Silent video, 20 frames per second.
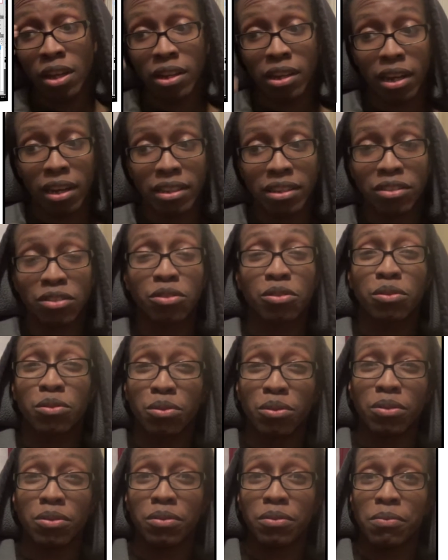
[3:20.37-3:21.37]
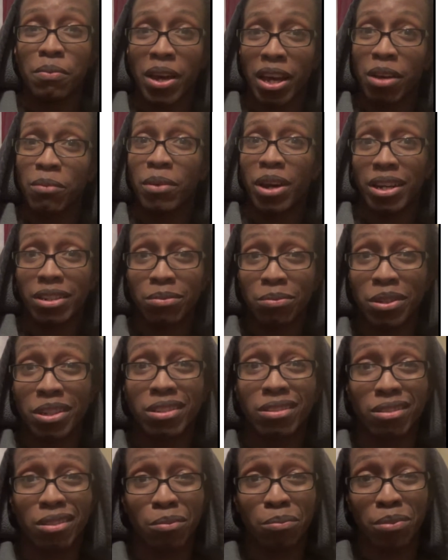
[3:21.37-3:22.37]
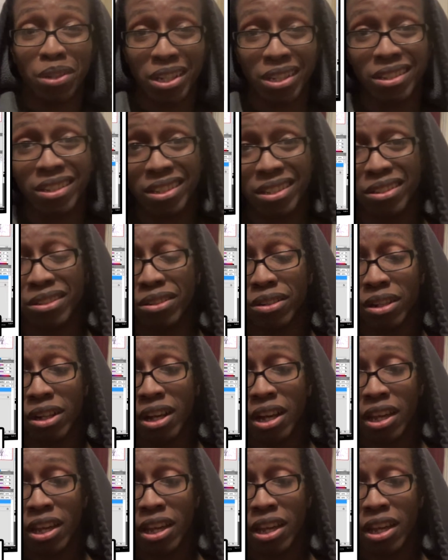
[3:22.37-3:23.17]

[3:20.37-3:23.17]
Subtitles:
In school, MegaMash Mix is a big deal.